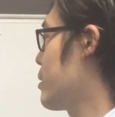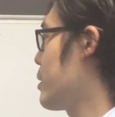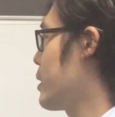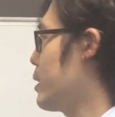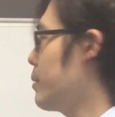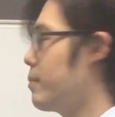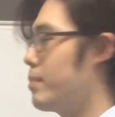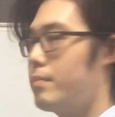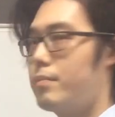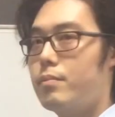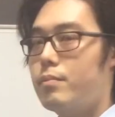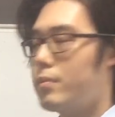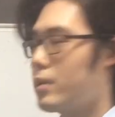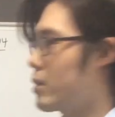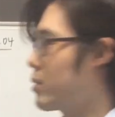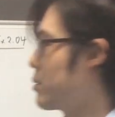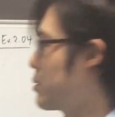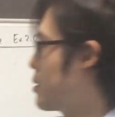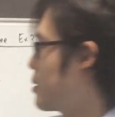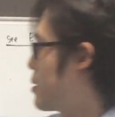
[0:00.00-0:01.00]
Yeah,
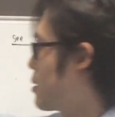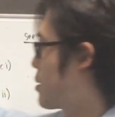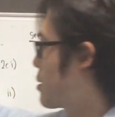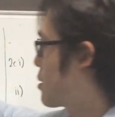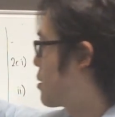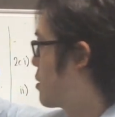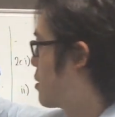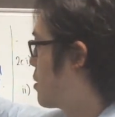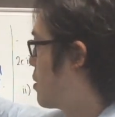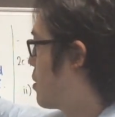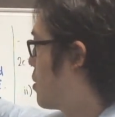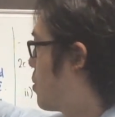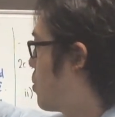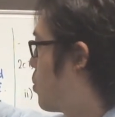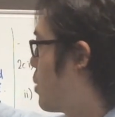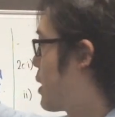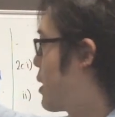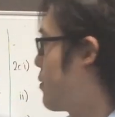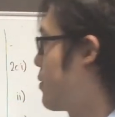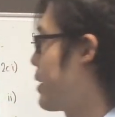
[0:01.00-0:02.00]
because this is
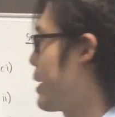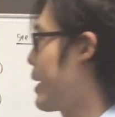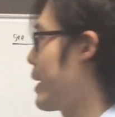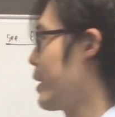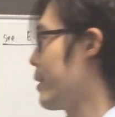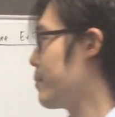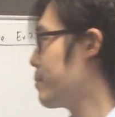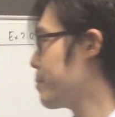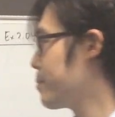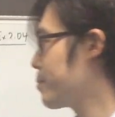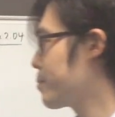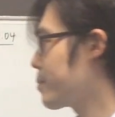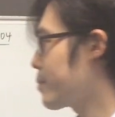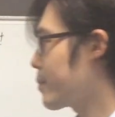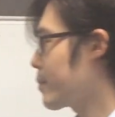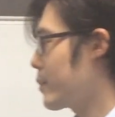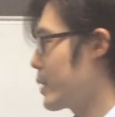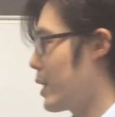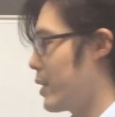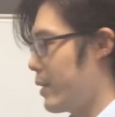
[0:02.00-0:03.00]
1 over 8.
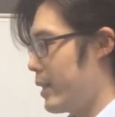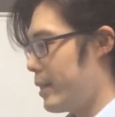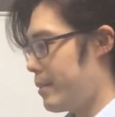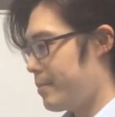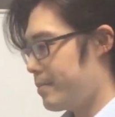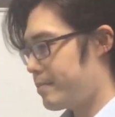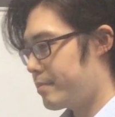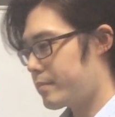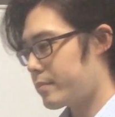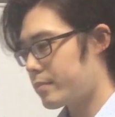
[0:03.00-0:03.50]
All right.